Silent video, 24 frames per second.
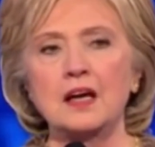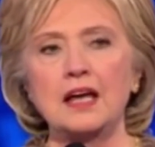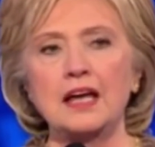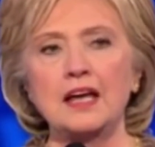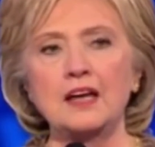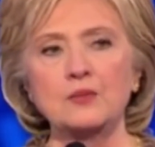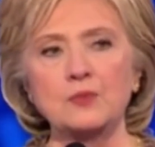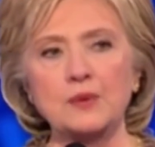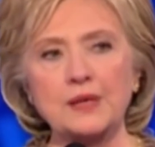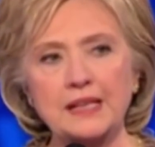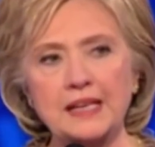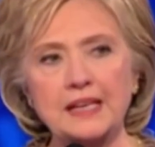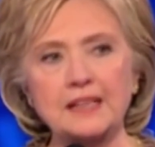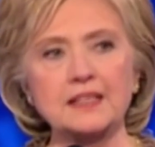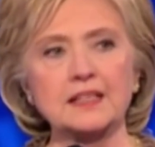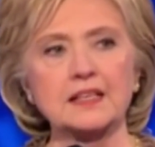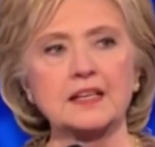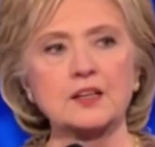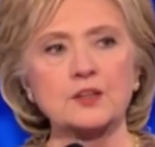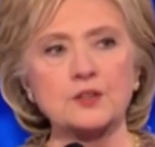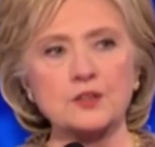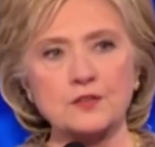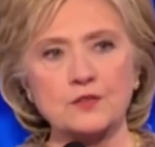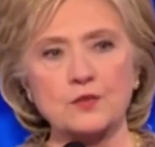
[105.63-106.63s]
And we need to
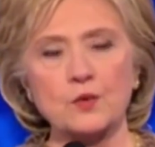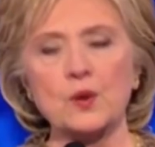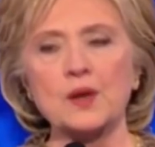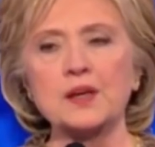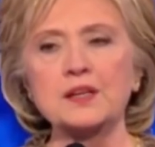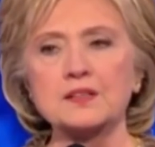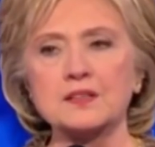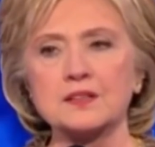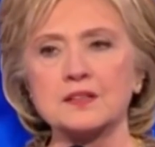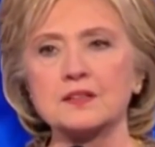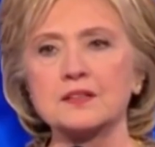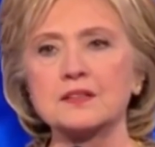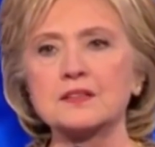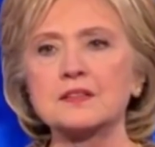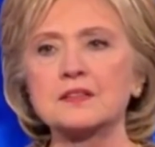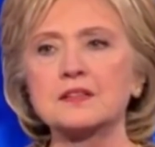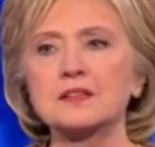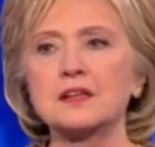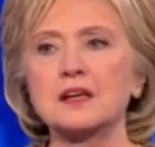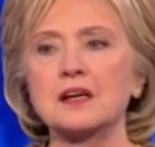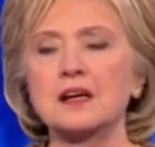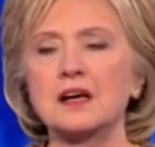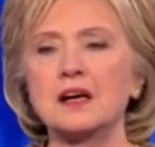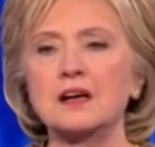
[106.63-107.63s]
hear the voices
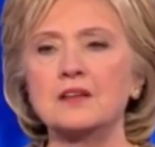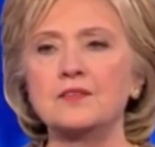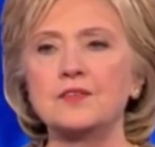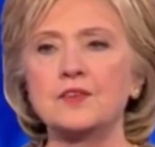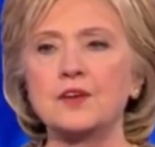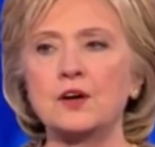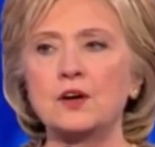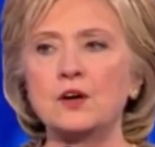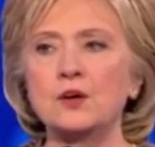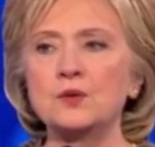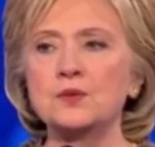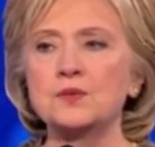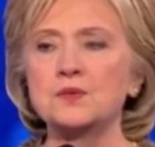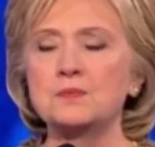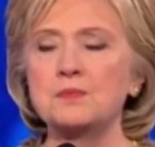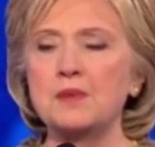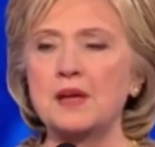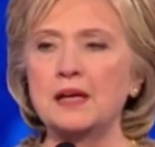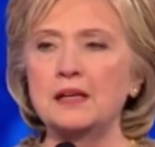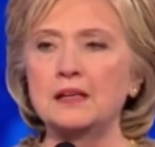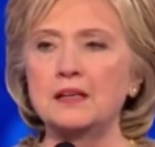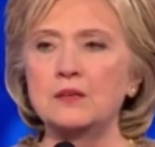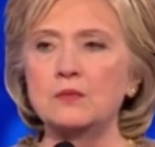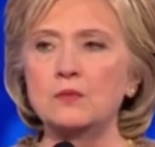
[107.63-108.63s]
of those
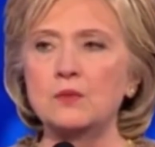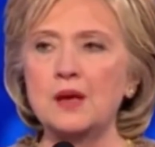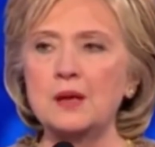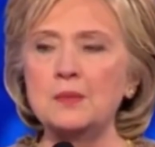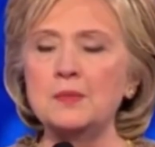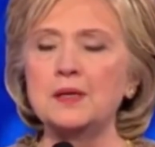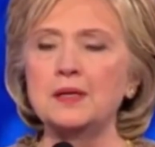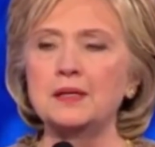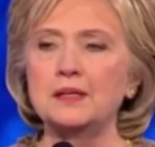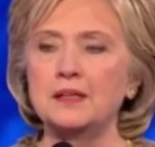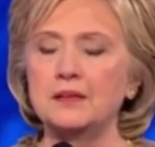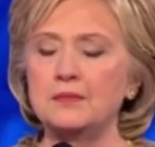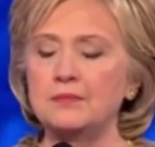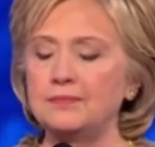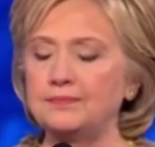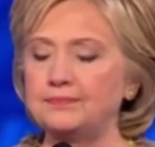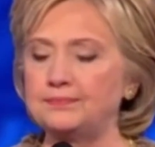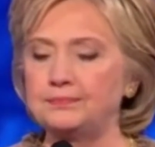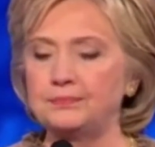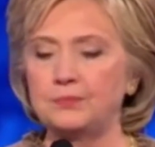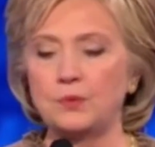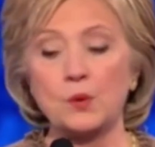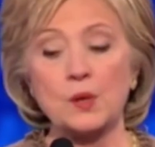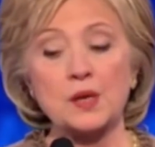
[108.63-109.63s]
men and women and
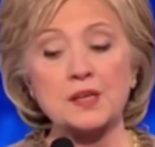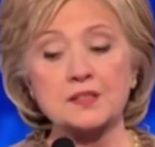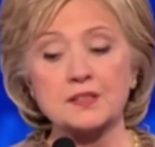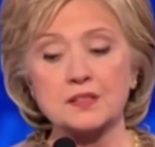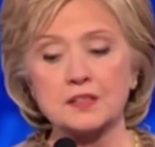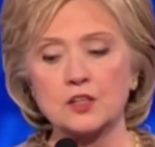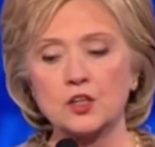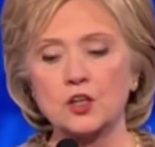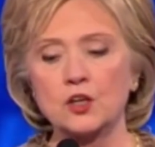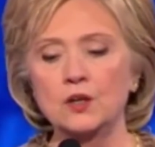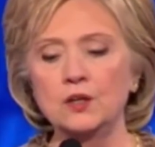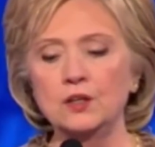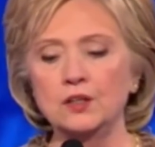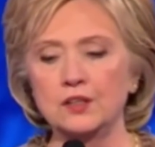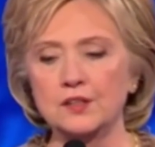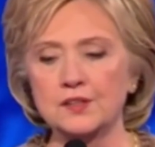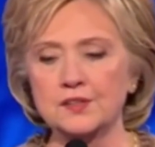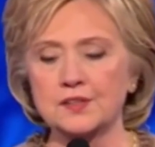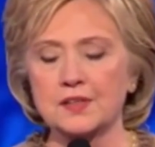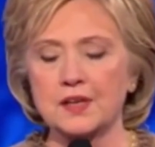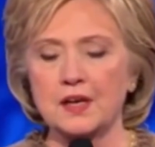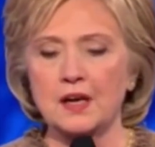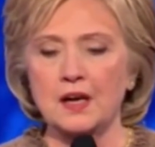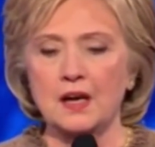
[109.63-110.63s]
boys and
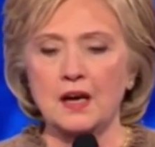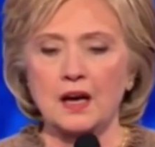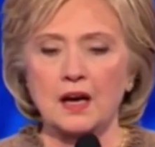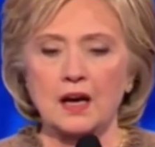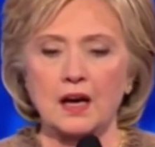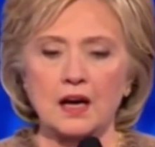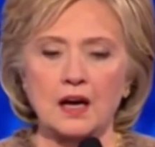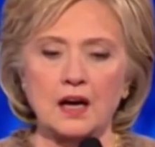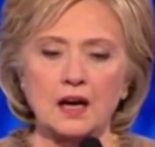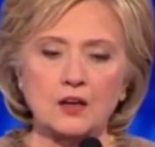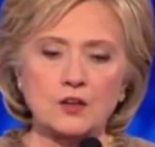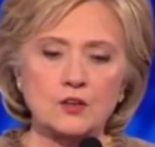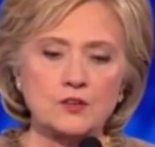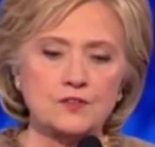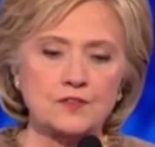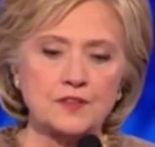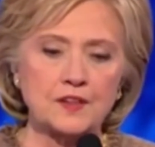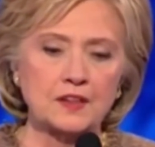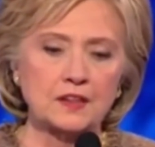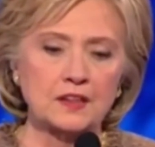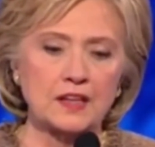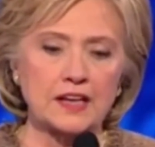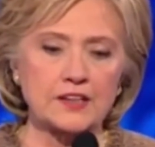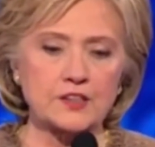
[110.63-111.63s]
girls who
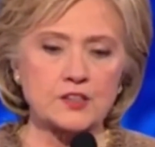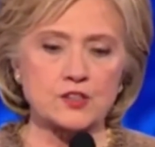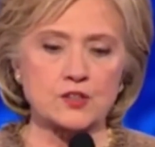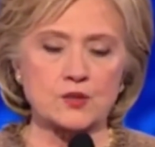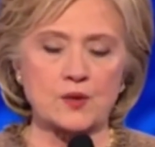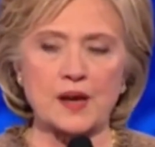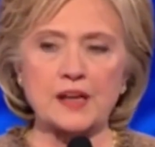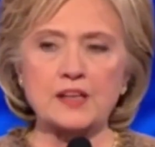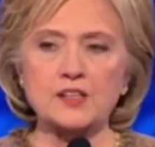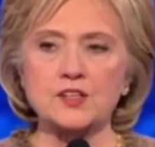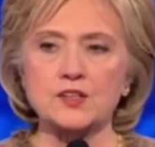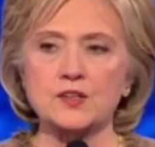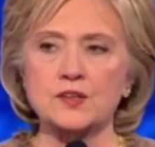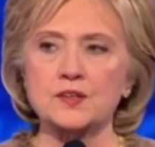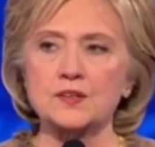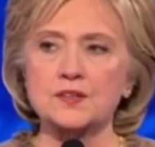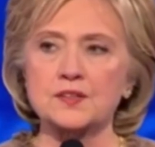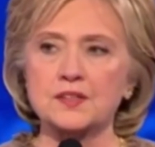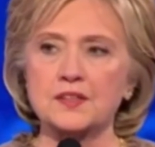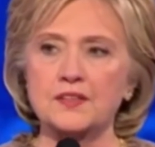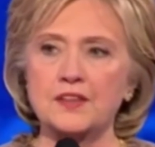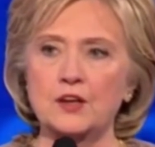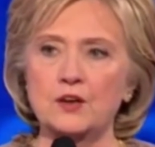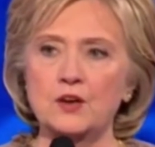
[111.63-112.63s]
feel like
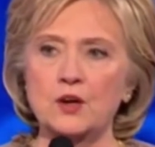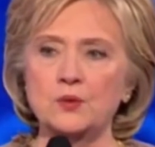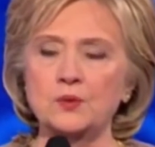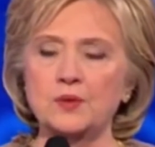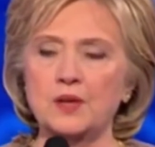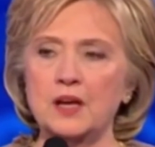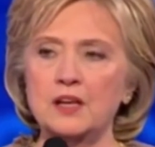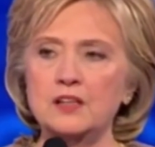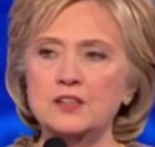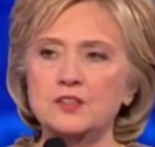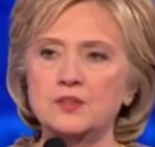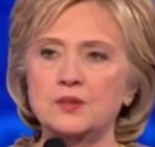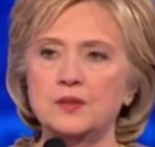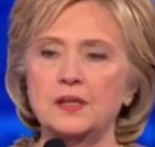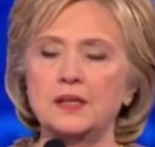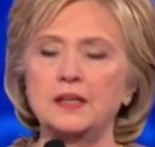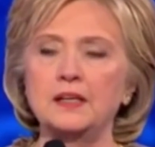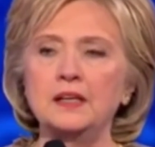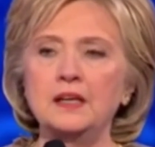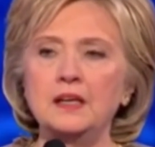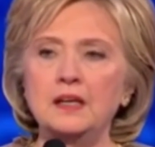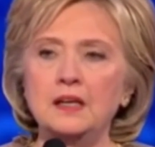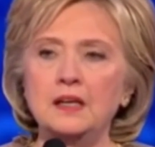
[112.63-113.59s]
strangers in their own country.